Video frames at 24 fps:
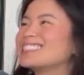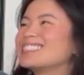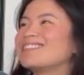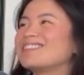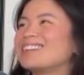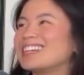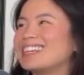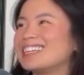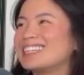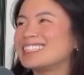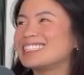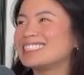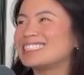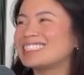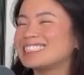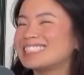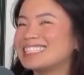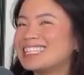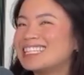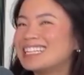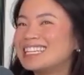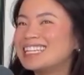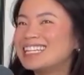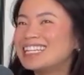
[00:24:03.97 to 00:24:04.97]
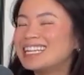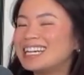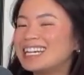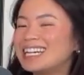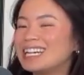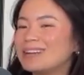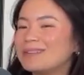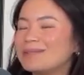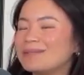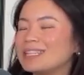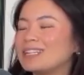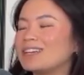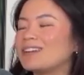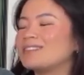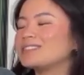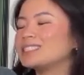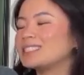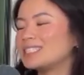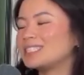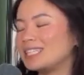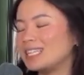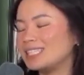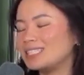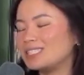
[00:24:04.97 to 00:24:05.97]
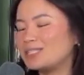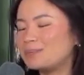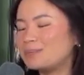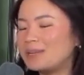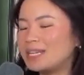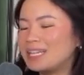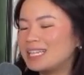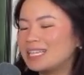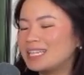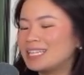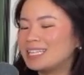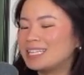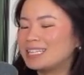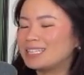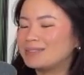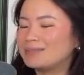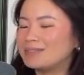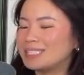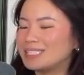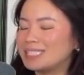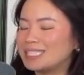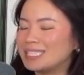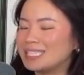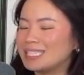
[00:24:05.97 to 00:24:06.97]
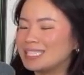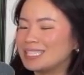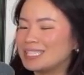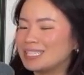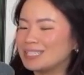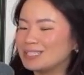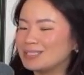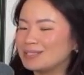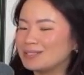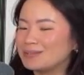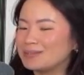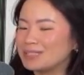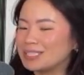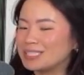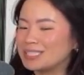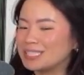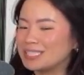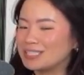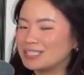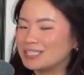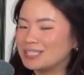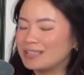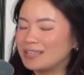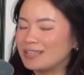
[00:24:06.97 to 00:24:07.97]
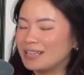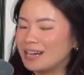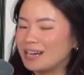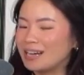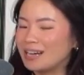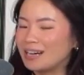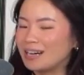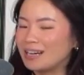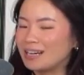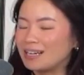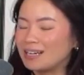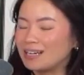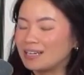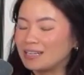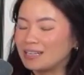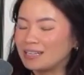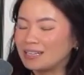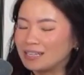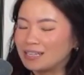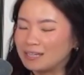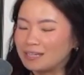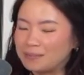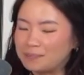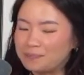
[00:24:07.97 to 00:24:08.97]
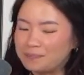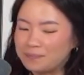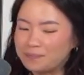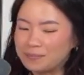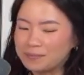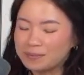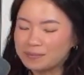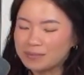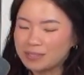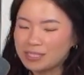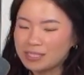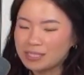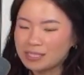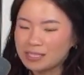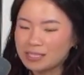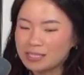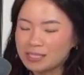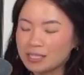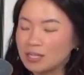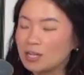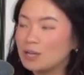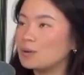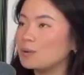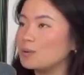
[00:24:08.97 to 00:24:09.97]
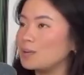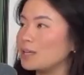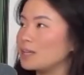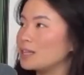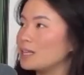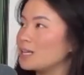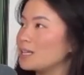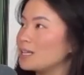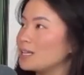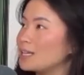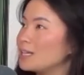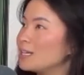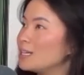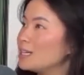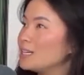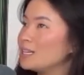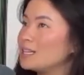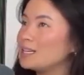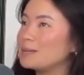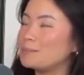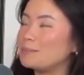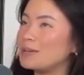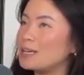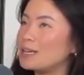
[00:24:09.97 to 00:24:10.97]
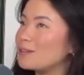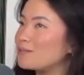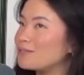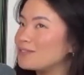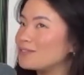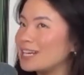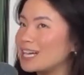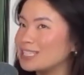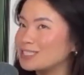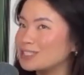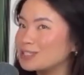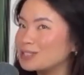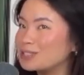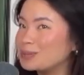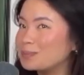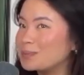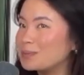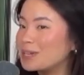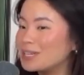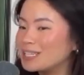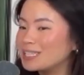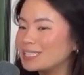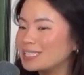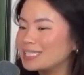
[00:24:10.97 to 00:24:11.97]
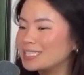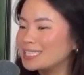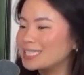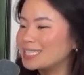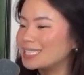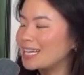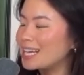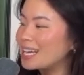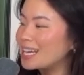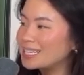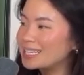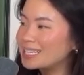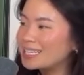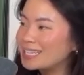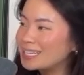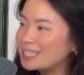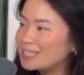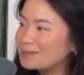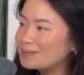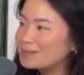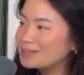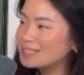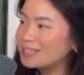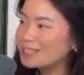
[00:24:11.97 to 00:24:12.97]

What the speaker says: the best. And then obviously, Japan, we did also a session there. Trying to think. Oh, and then Banff National Park in Canada was